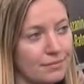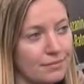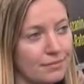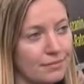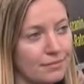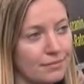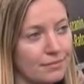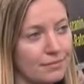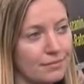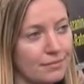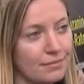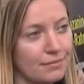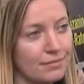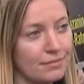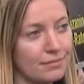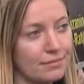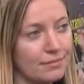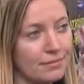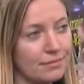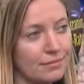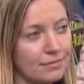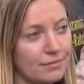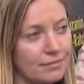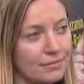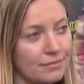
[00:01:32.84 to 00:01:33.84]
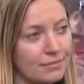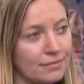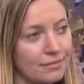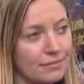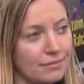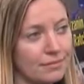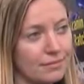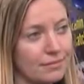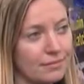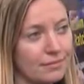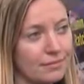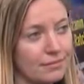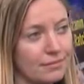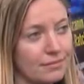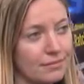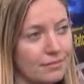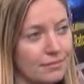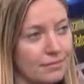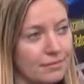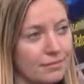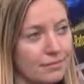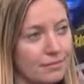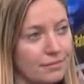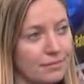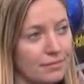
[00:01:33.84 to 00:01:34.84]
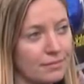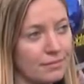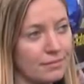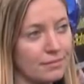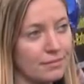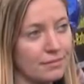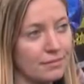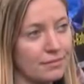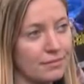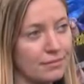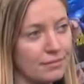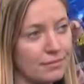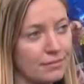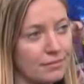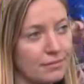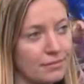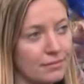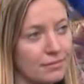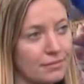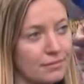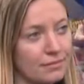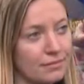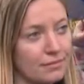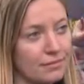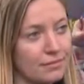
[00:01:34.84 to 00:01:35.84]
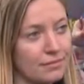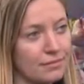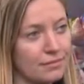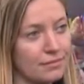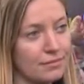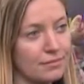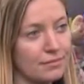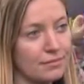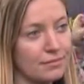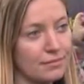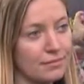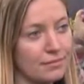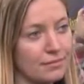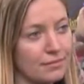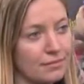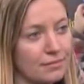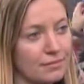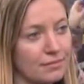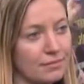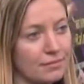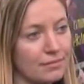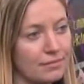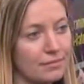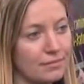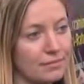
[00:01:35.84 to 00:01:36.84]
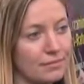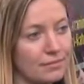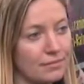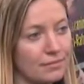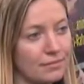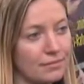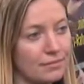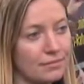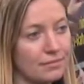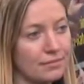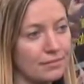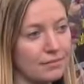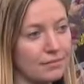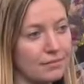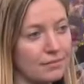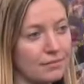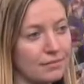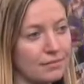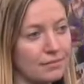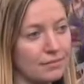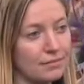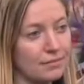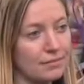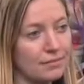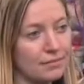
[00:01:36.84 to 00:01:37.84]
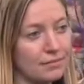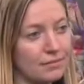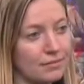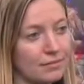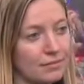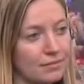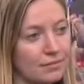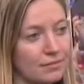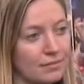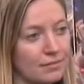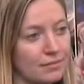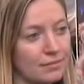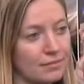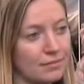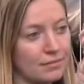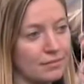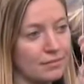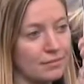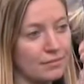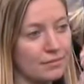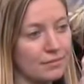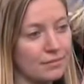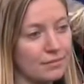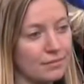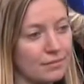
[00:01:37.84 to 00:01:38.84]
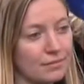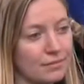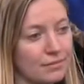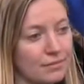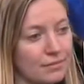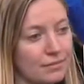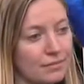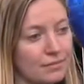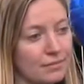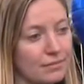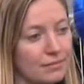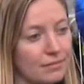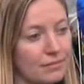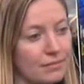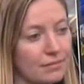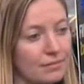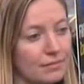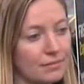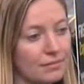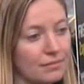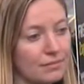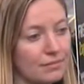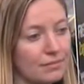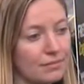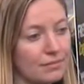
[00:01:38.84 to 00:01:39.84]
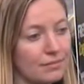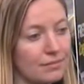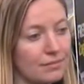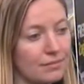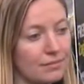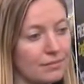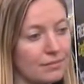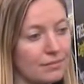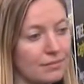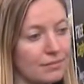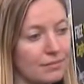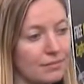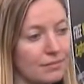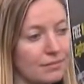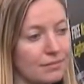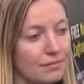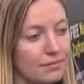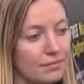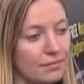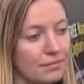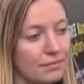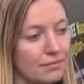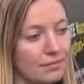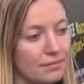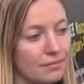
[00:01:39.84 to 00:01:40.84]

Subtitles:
(not speaking)